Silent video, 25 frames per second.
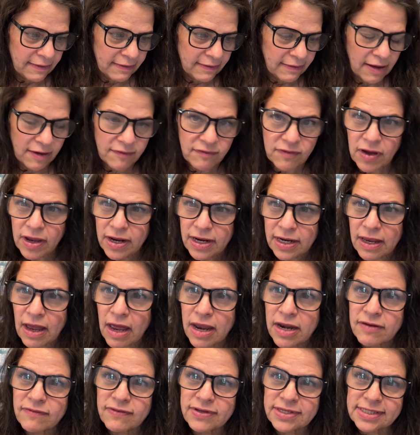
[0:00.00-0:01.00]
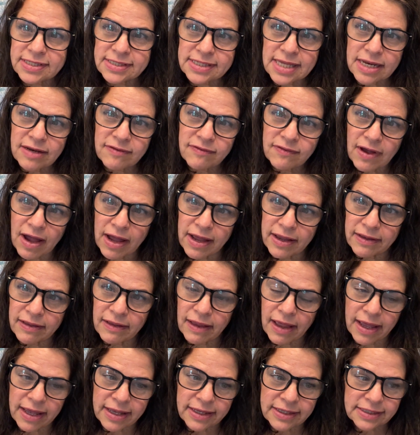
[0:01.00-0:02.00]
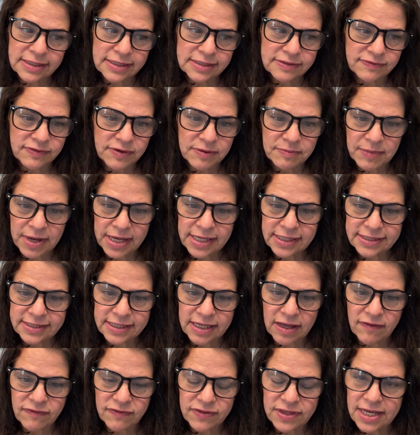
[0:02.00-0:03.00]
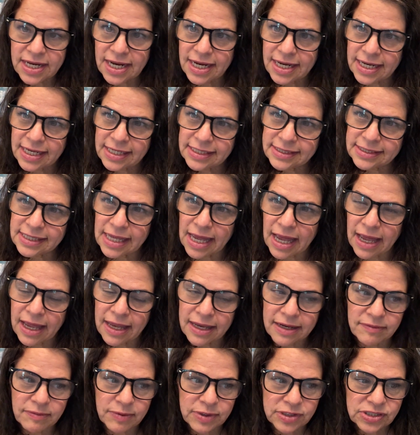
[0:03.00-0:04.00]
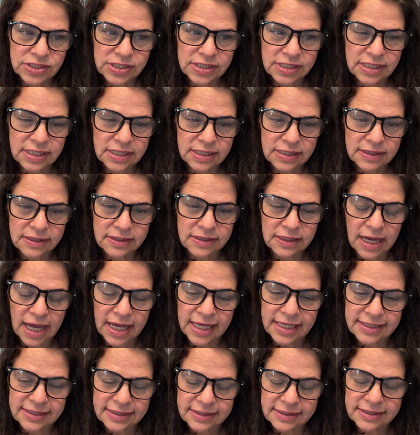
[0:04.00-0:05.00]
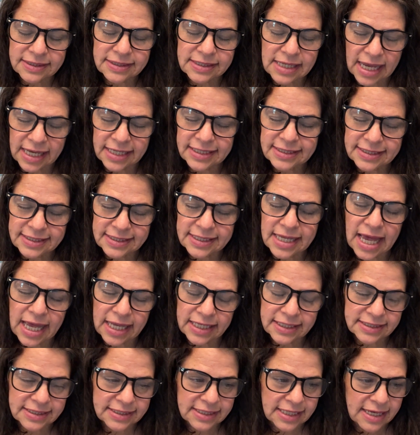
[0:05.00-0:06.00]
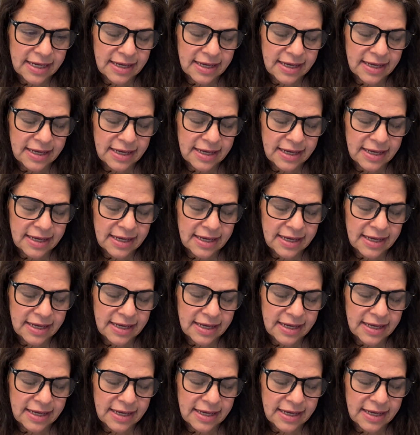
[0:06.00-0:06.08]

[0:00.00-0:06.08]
I've got kind of a set of guidelines for myself that I aside, which I set